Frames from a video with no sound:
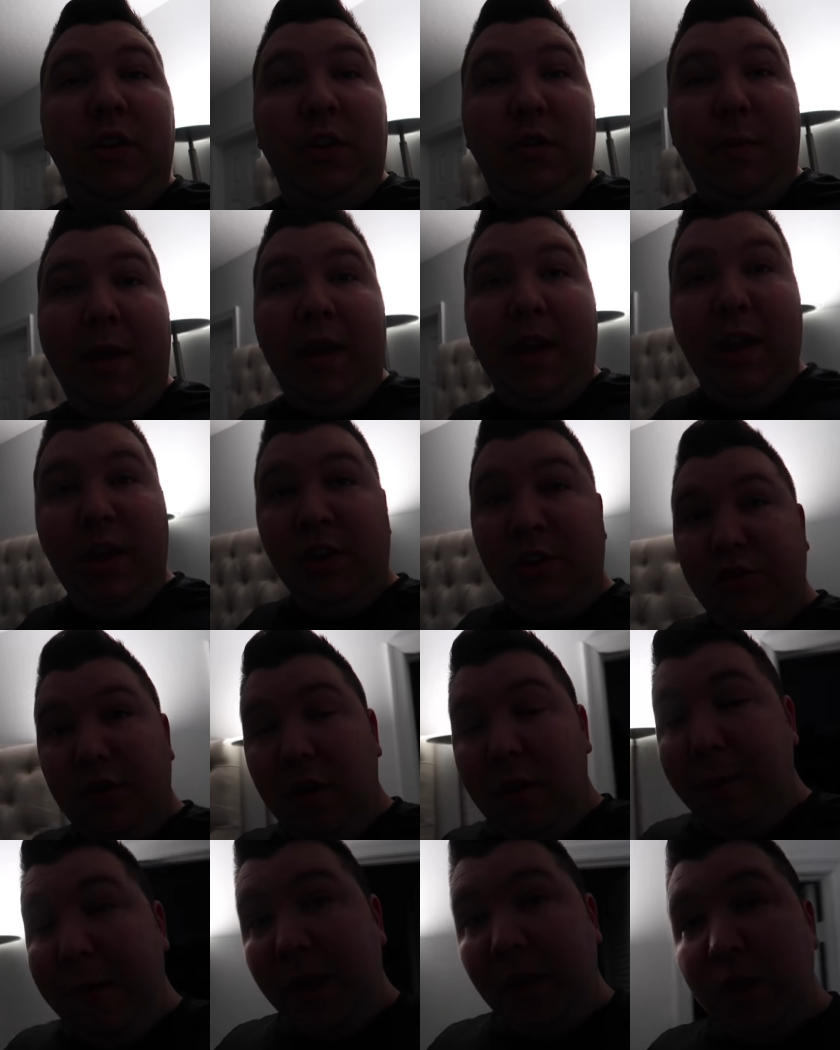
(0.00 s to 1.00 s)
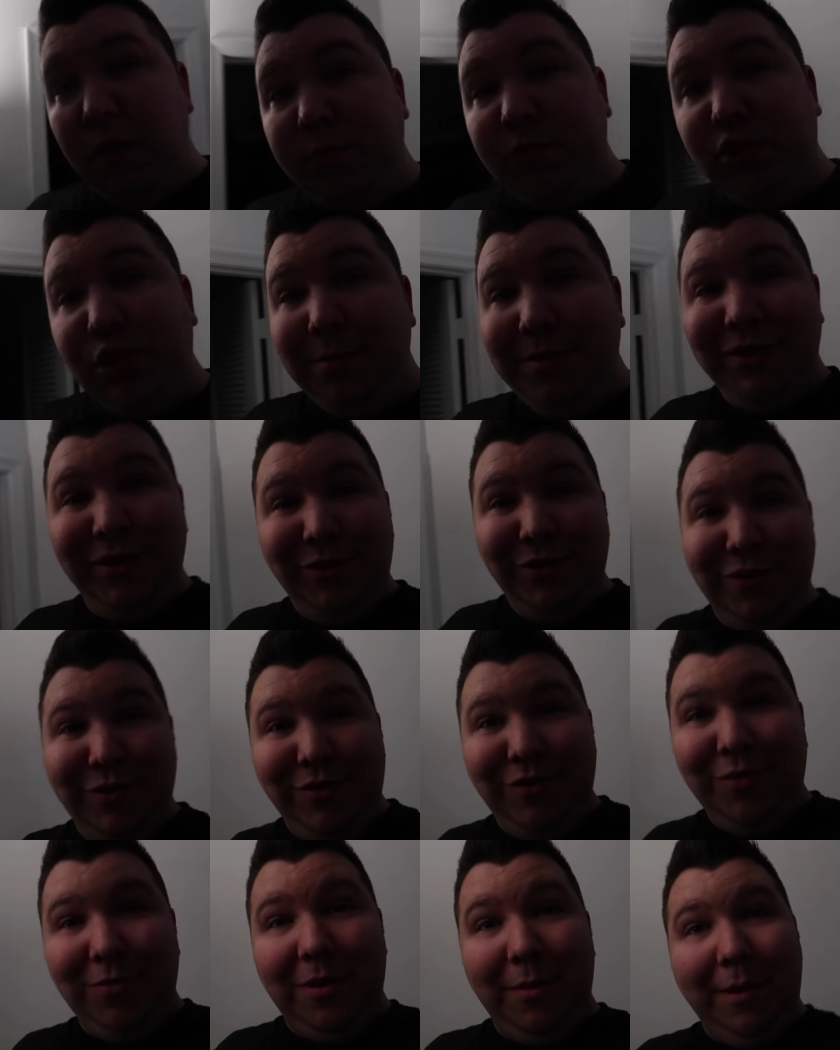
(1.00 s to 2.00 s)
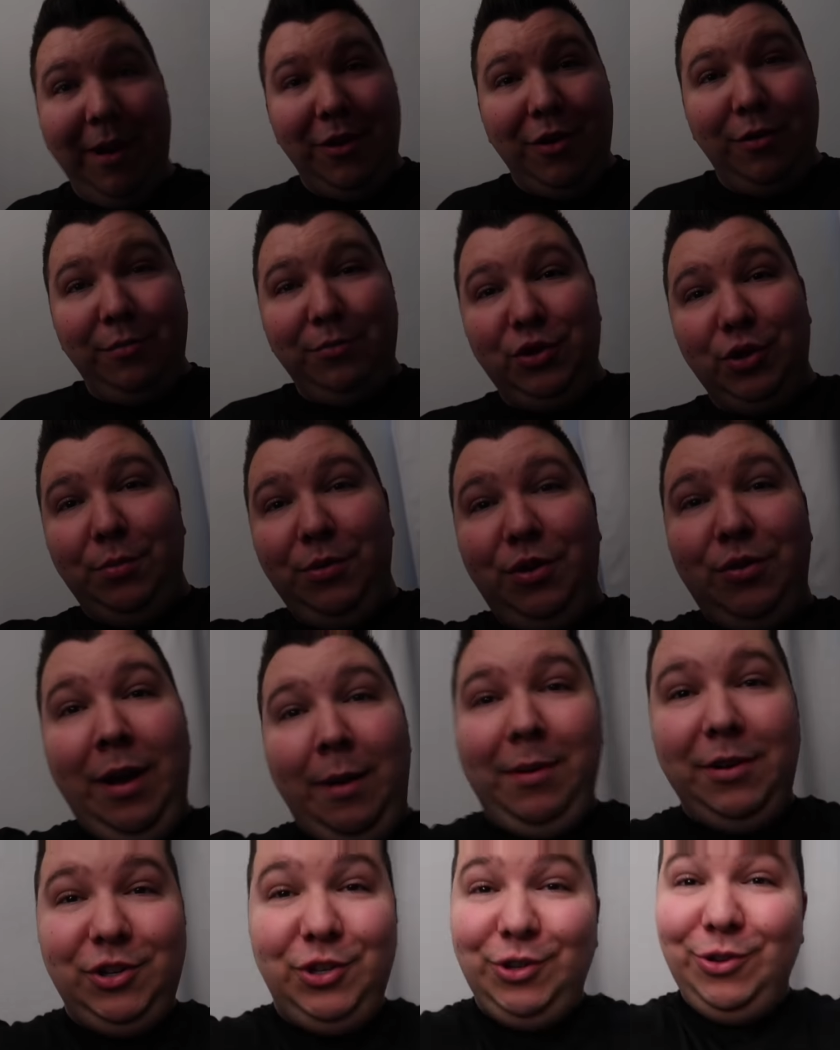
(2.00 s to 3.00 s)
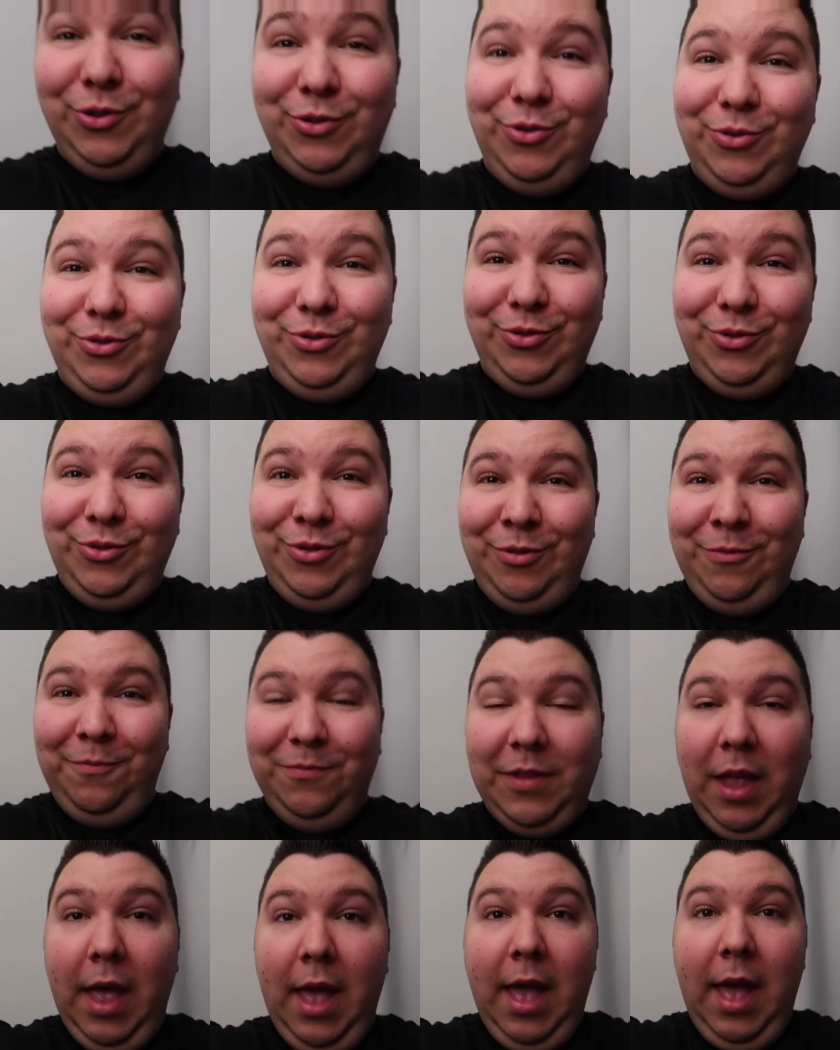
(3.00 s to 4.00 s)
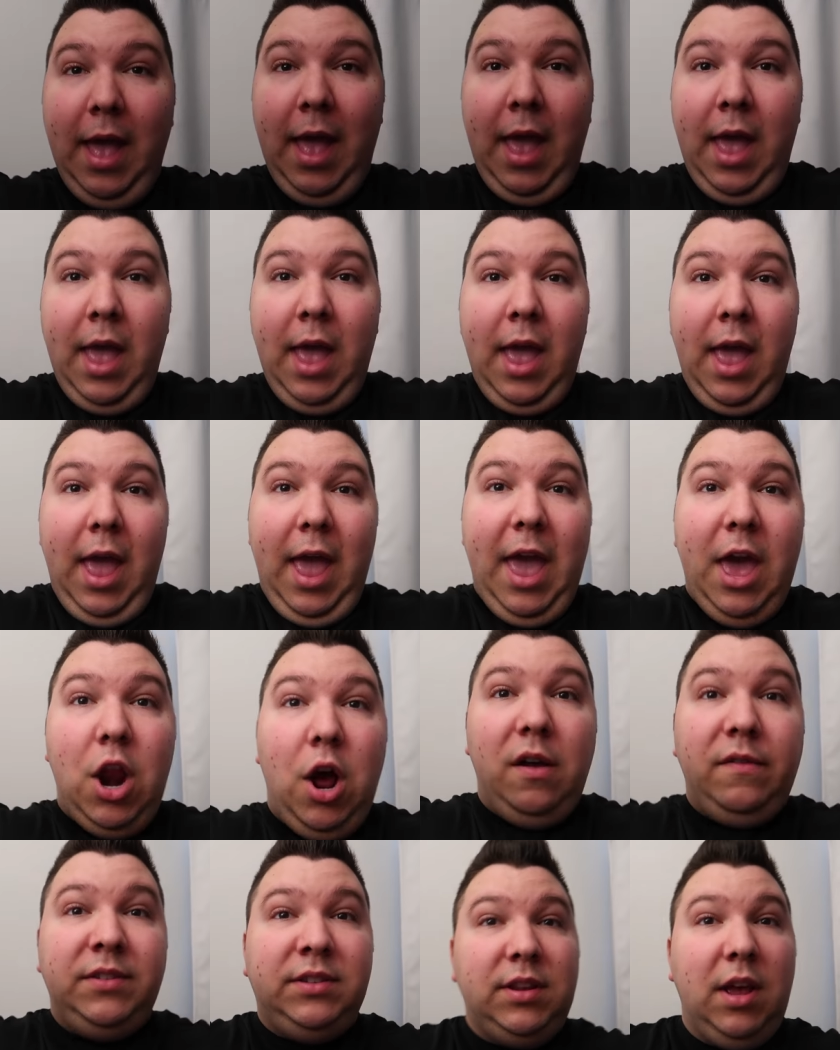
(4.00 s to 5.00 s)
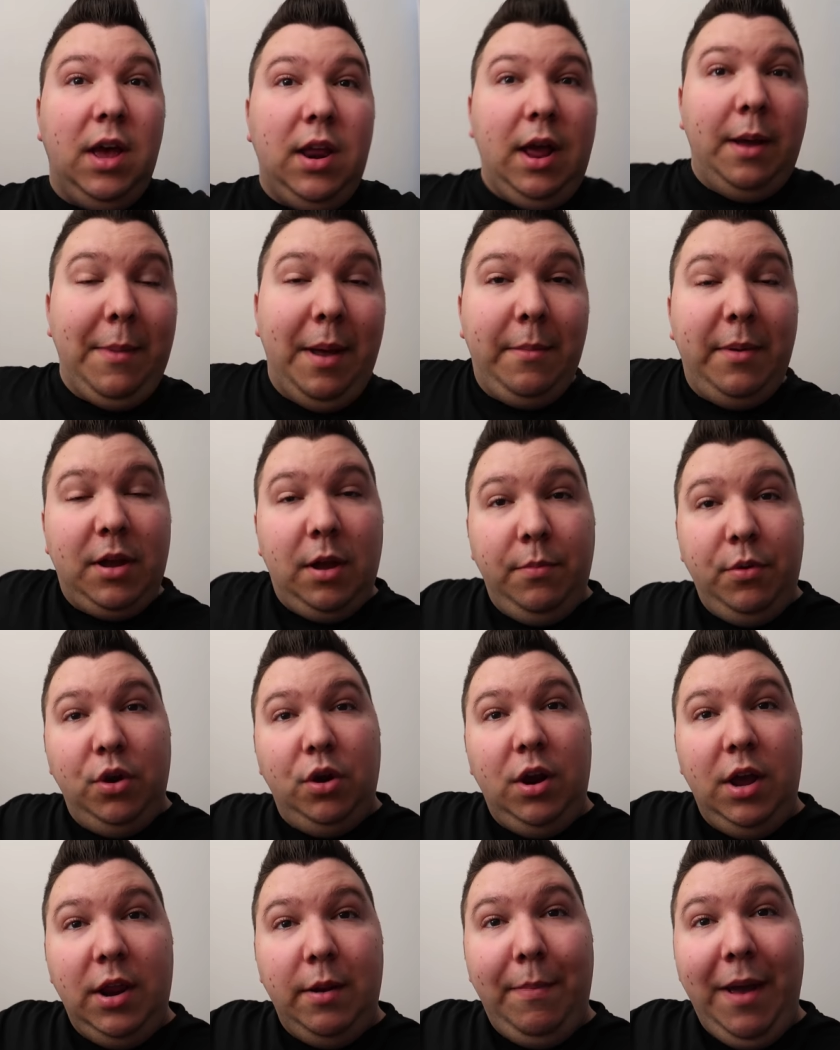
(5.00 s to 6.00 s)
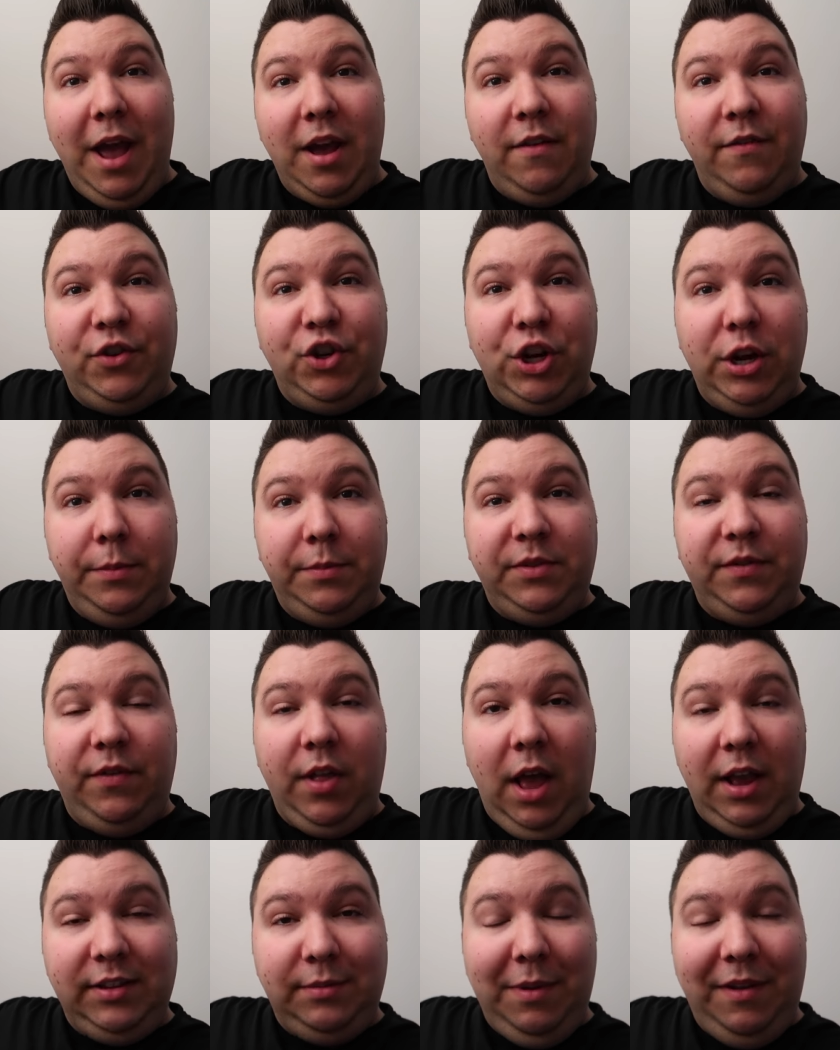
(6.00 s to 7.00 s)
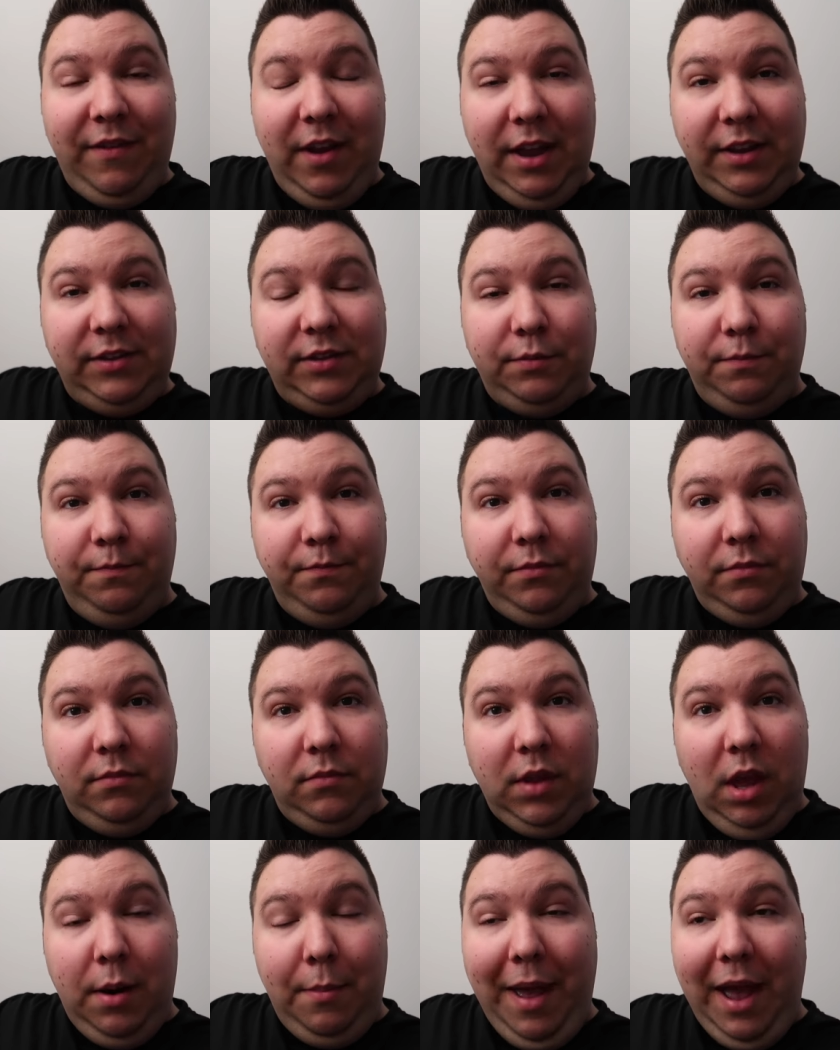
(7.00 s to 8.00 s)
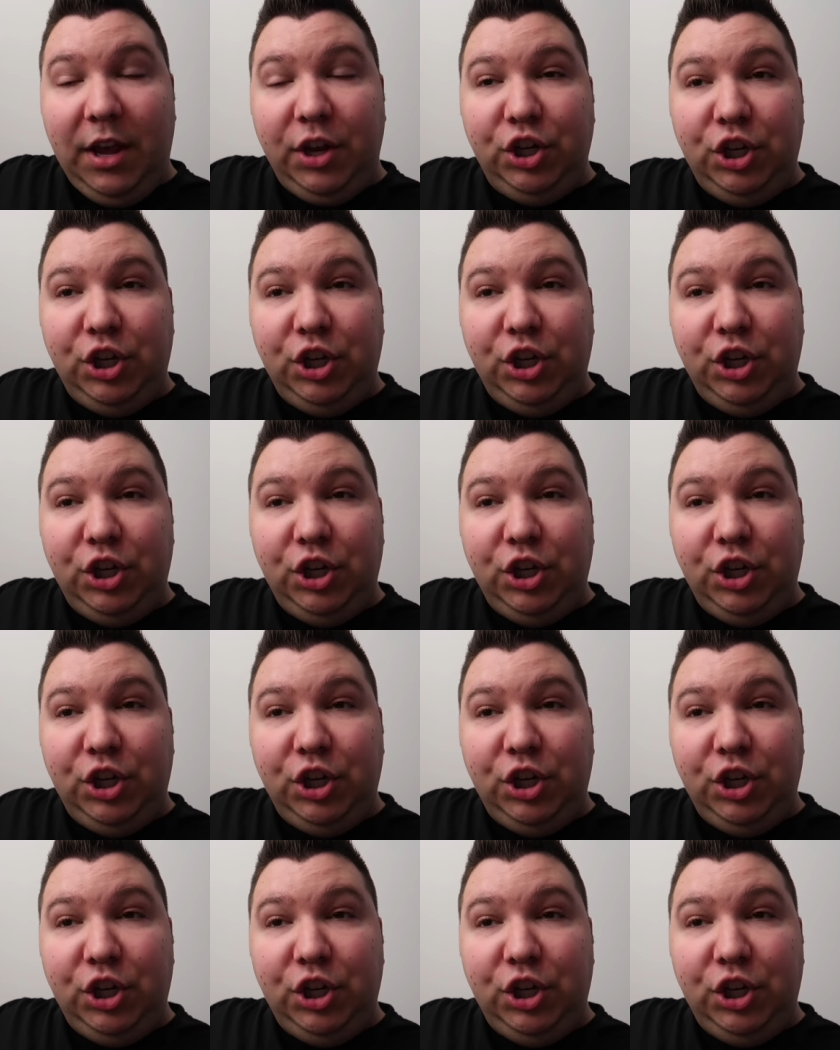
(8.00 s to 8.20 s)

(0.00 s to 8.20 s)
to do my intro. I'm back home shibby-doo. We're back home shibby-doo. How about you? And all of a sudden, I'm at my computer and a bag of chips flies in my face. And a bag